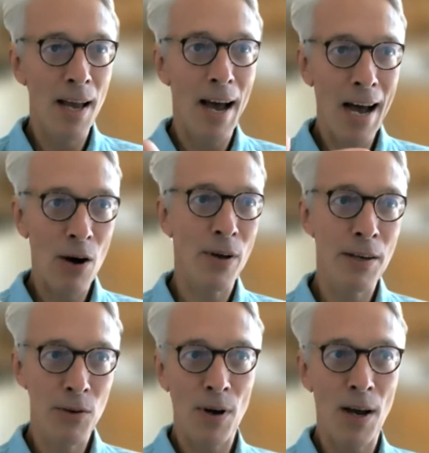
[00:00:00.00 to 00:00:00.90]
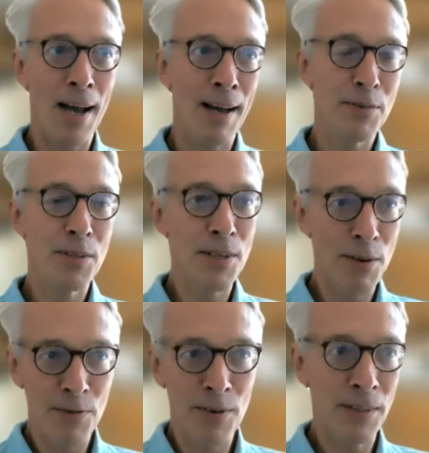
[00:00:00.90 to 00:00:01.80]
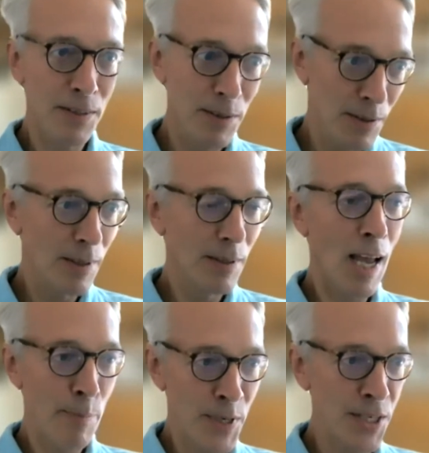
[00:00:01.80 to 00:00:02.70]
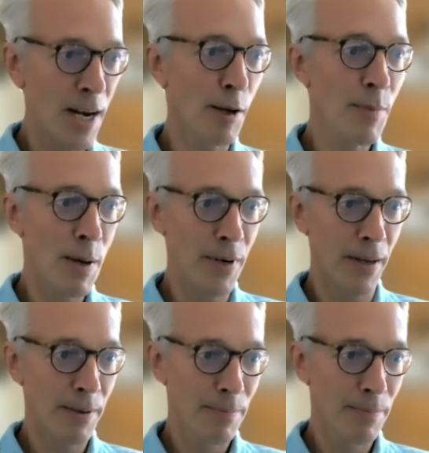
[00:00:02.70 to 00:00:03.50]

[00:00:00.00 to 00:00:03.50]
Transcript: how can you have different epigenetic memory?